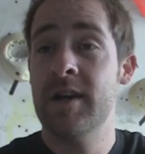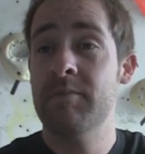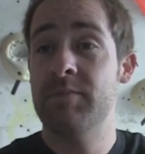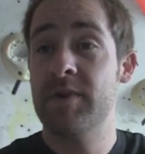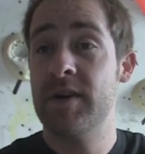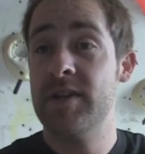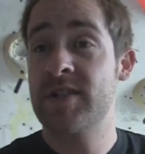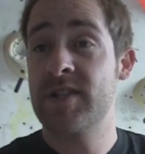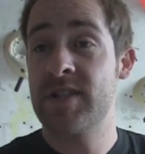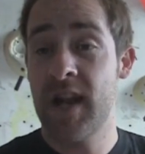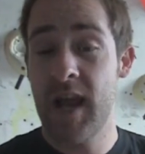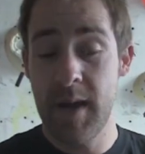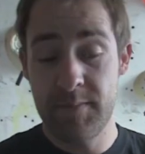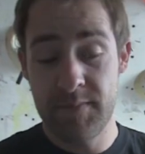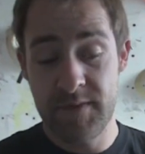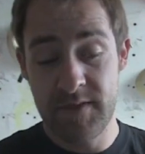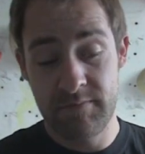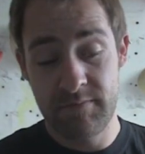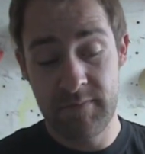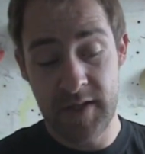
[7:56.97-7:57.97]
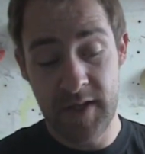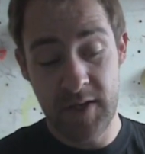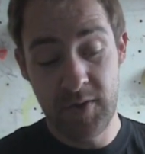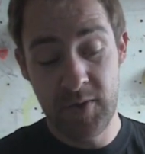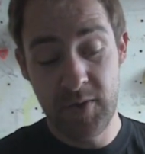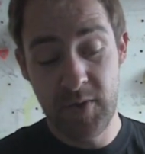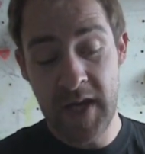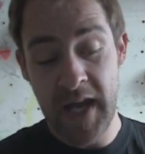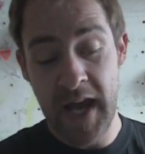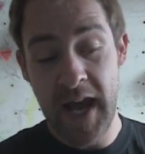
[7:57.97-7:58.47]
But slabs, you know,
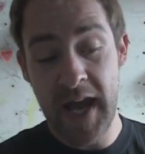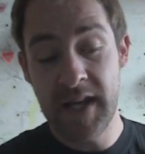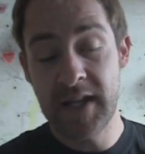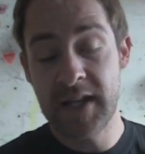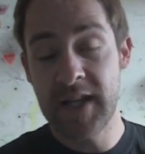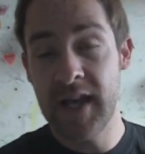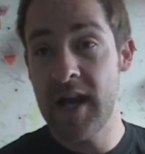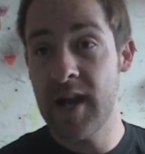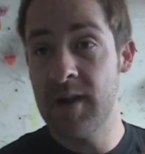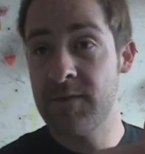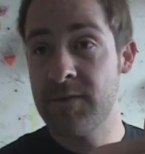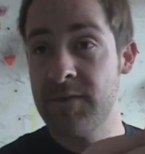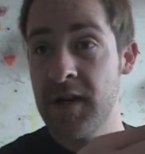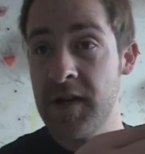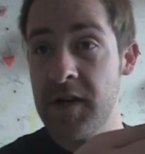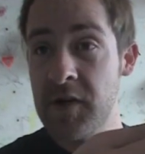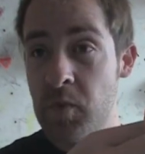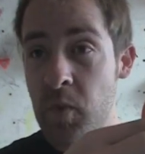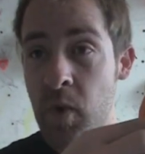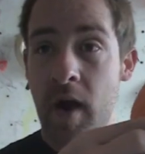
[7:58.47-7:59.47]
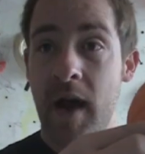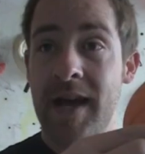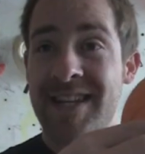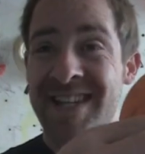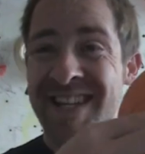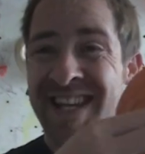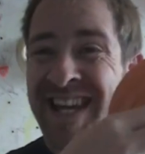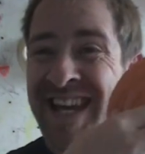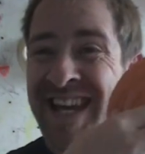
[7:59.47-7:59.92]
you can get a fairly wide,